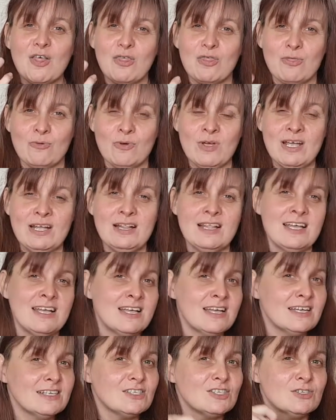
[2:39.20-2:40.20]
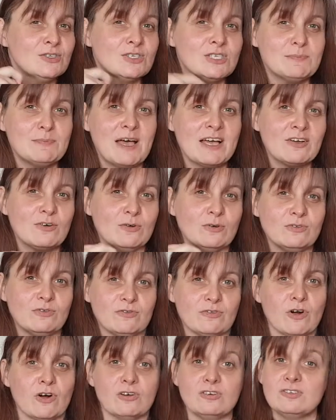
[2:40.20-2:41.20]
Three little speckled
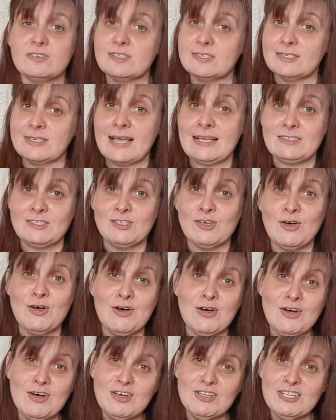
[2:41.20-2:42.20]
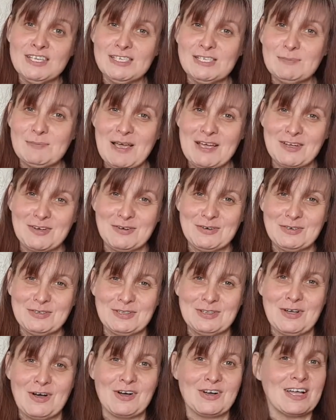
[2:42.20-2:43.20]
frogs sat on a speckled
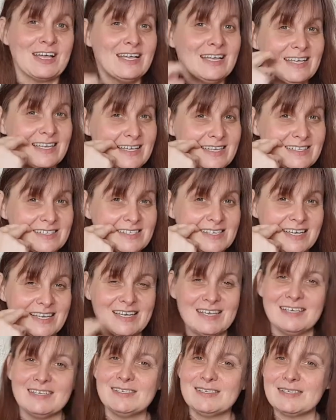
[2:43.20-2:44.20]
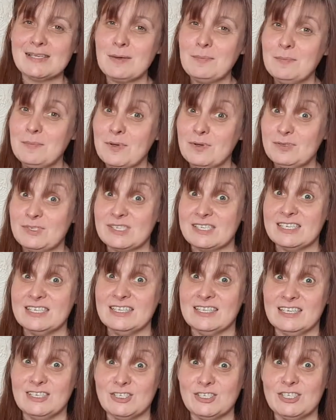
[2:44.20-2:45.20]
log, eating some most
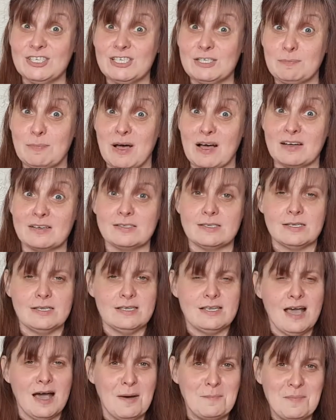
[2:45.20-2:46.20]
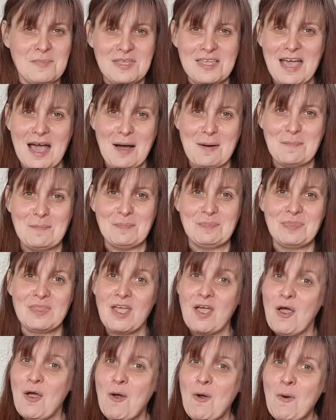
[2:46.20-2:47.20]
delicious bugs, yum yum.
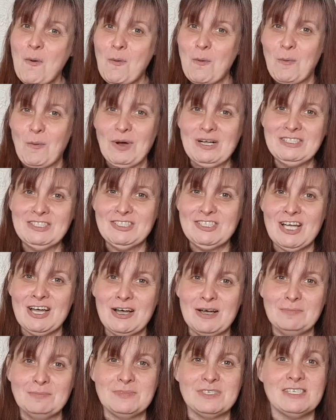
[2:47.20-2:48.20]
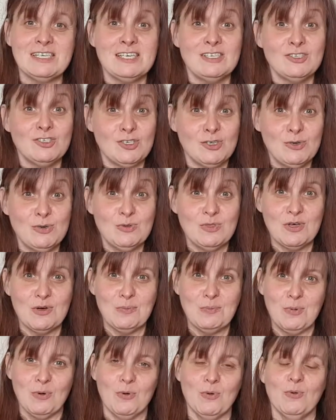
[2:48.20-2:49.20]
One jumped into the
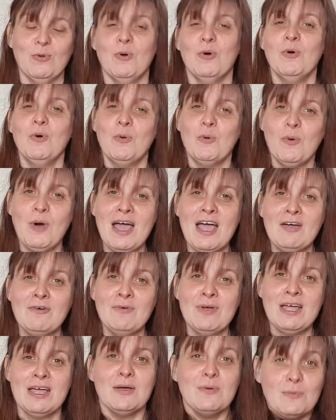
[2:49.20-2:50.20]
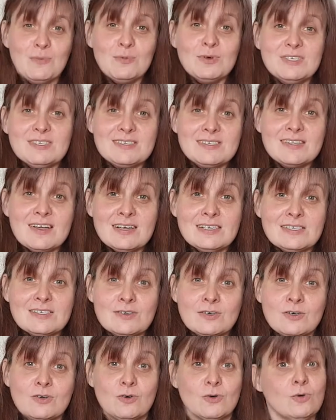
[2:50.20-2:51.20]
pool where it was nice
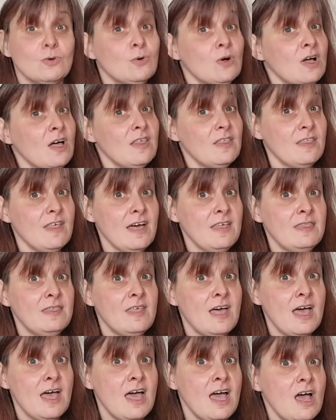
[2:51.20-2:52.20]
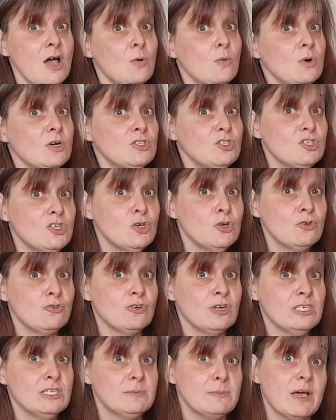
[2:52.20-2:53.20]
and cool. Then there were two
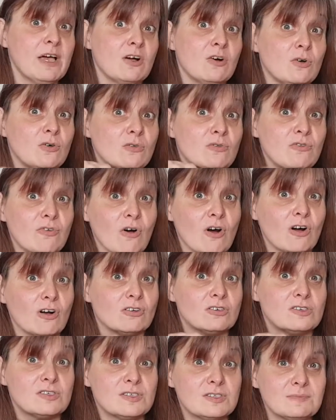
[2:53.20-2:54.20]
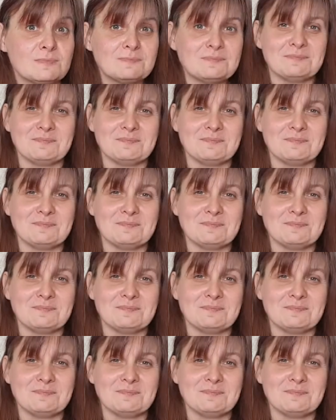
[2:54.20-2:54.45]
green speckled frogs.